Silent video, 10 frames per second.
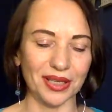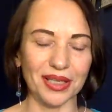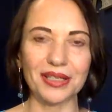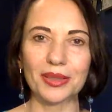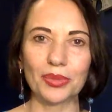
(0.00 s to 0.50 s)

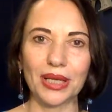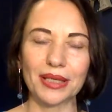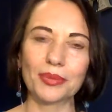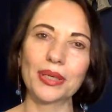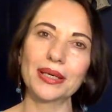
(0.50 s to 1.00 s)
kidney
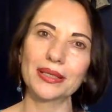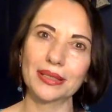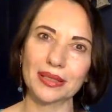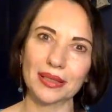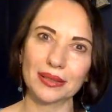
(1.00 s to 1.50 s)
bladder
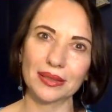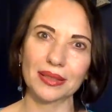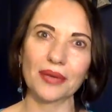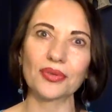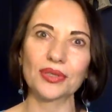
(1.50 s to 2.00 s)
based, and
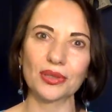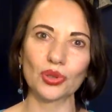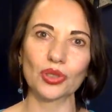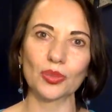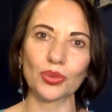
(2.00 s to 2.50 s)
everything to
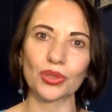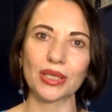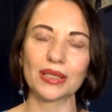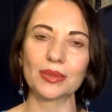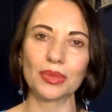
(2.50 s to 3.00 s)
support
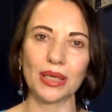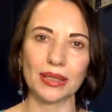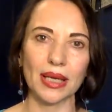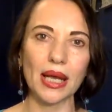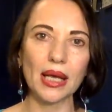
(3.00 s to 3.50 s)
kidney
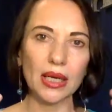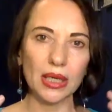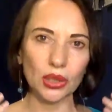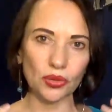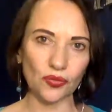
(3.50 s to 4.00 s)
bladder.
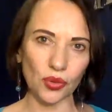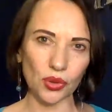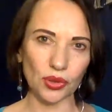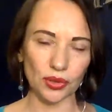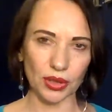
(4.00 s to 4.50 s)
You work
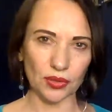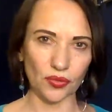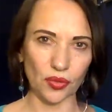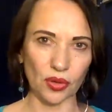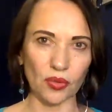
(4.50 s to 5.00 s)
on it
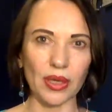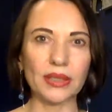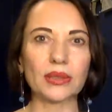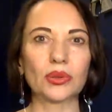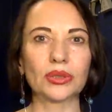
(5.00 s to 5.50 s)
for quite
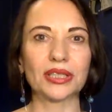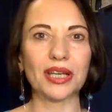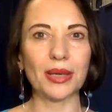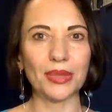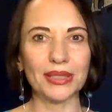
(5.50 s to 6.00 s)
a long
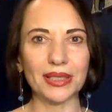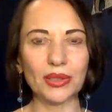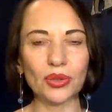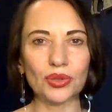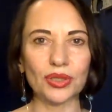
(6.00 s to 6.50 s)
time, and then
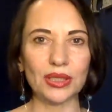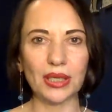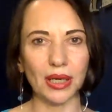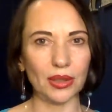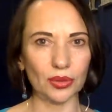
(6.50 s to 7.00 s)
you see
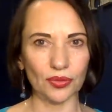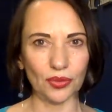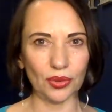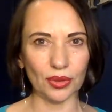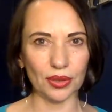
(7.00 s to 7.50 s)
how it
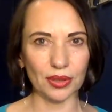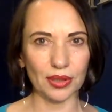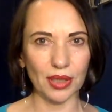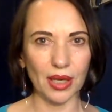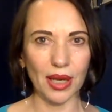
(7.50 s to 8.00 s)
works.
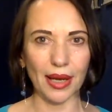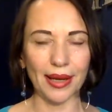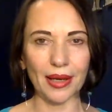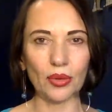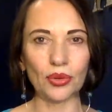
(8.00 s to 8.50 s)

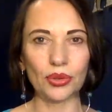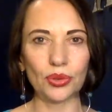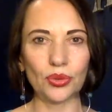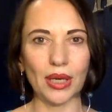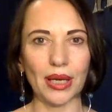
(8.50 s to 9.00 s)
How
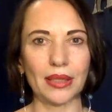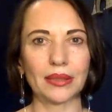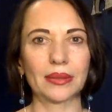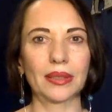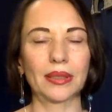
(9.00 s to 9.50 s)
you can
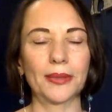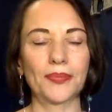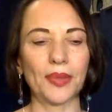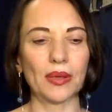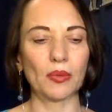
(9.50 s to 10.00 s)

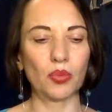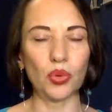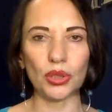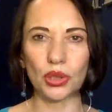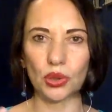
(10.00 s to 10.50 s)

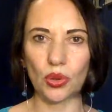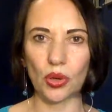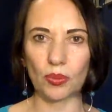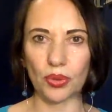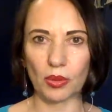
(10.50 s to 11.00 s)
both
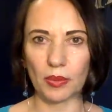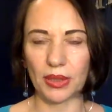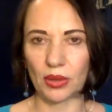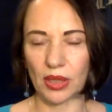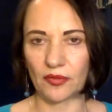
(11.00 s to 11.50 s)
your probably
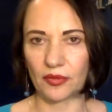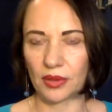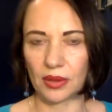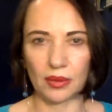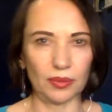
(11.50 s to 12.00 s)
you
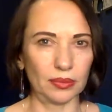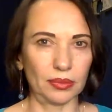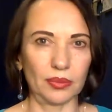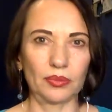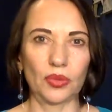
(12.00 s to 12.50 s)
have
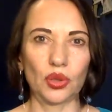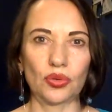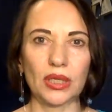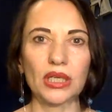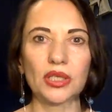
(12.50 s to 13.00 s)

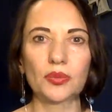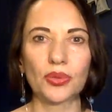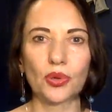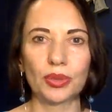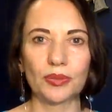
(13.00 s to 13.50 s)
urination
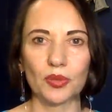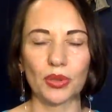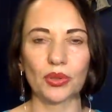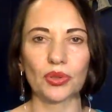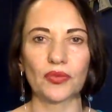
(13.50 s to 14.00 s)
problems,
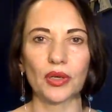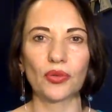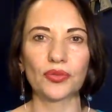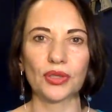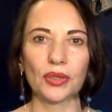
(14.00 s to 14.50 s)
because very
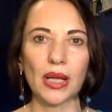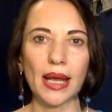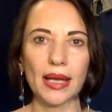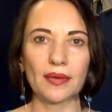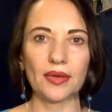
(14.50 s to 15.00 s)
often
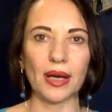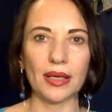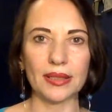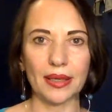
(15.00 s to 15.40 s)
we either